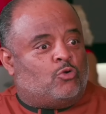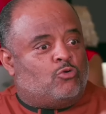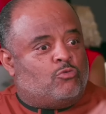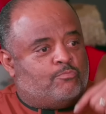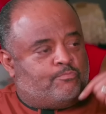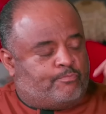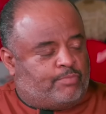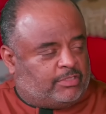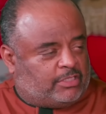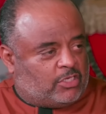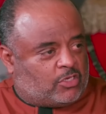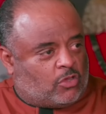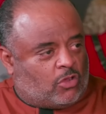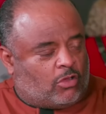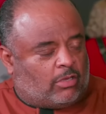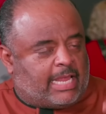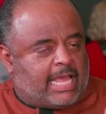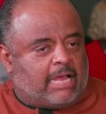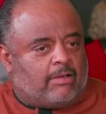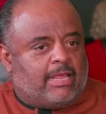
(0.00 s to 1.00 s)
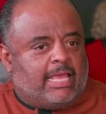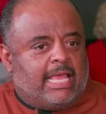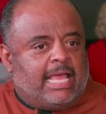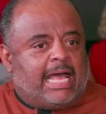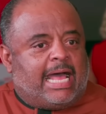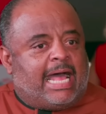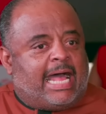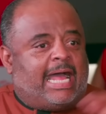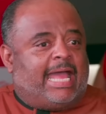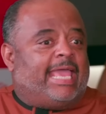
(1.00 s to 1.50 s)
who put the call out,
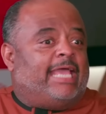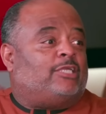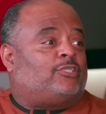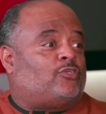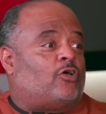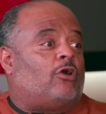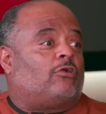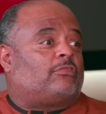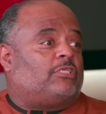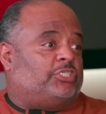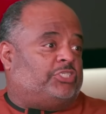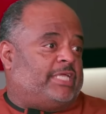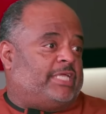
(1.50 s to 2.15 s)
mm-hmm. I had talked to